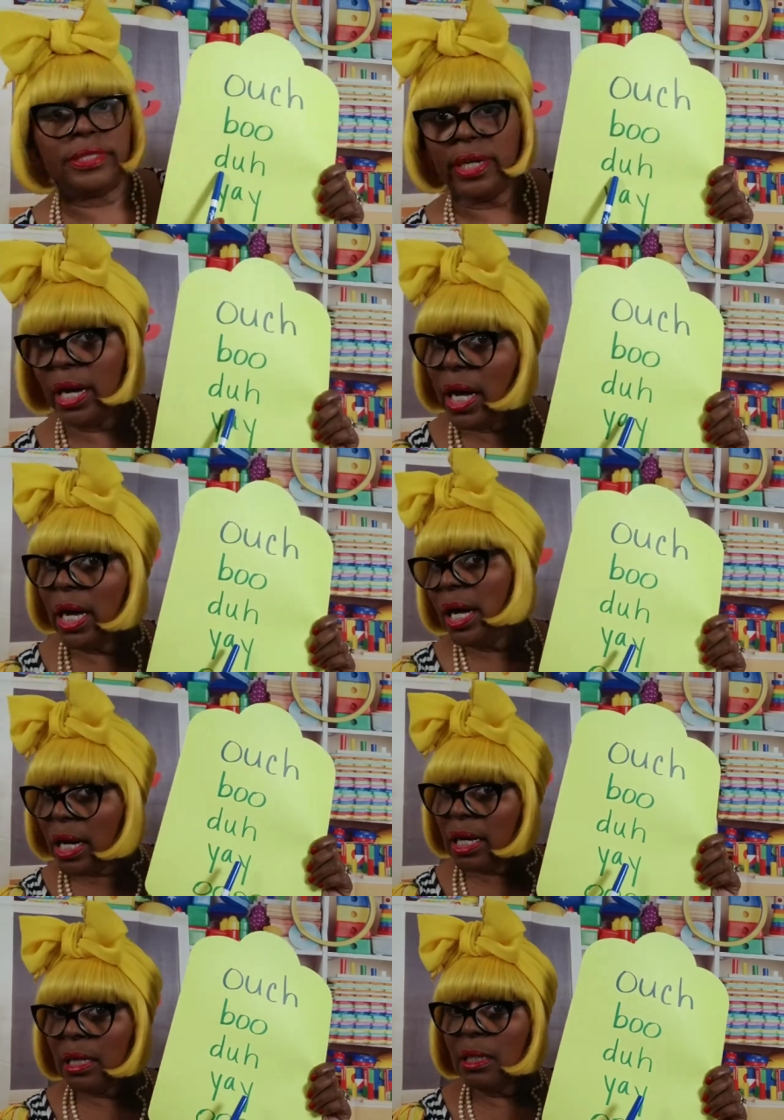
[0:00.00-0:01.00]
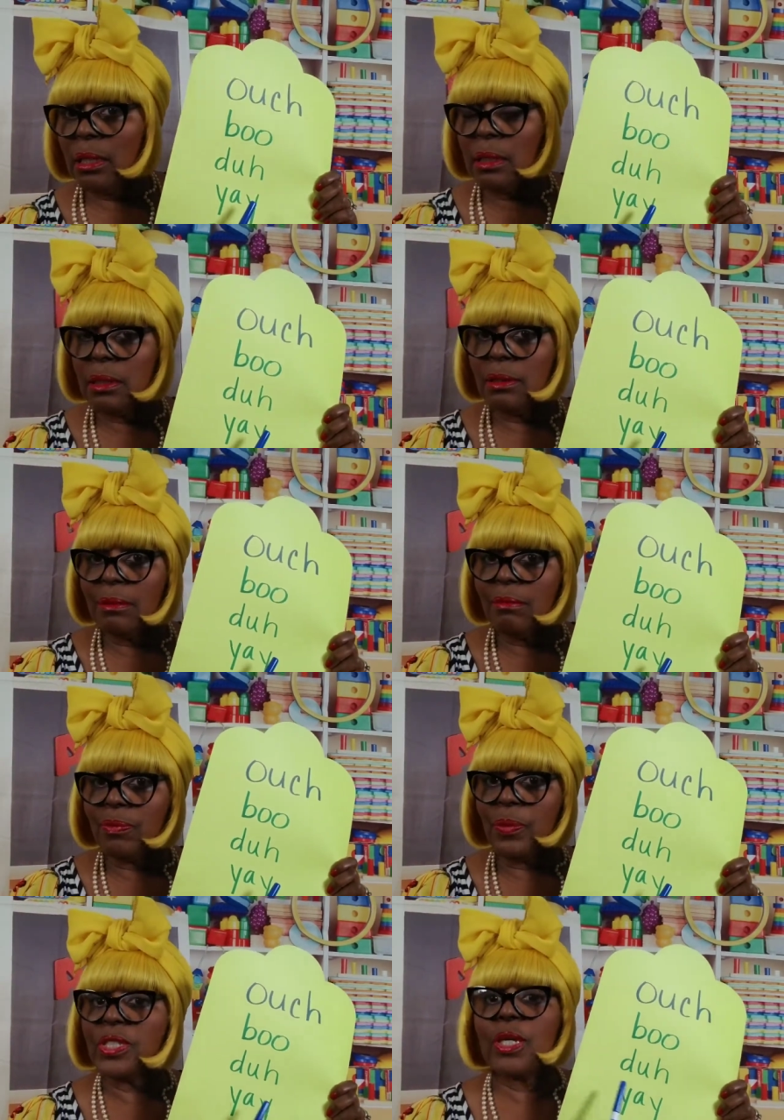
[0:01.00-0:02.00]
Duh!
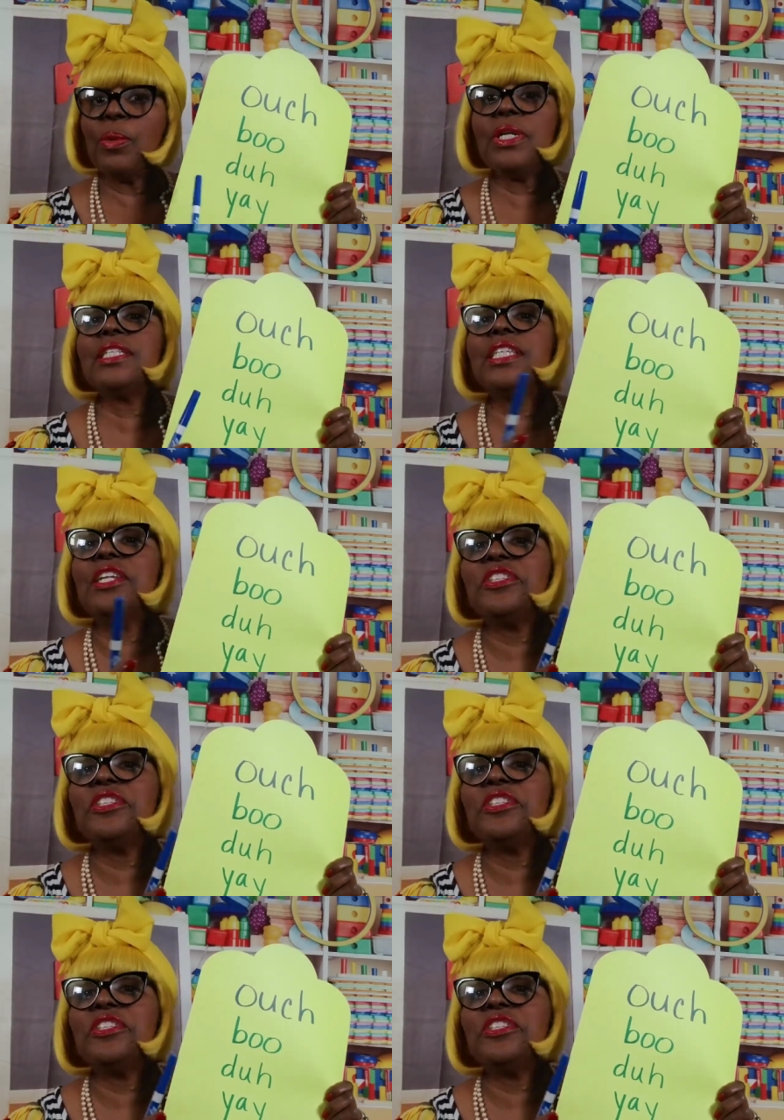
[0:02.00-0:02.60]
When someone doesn't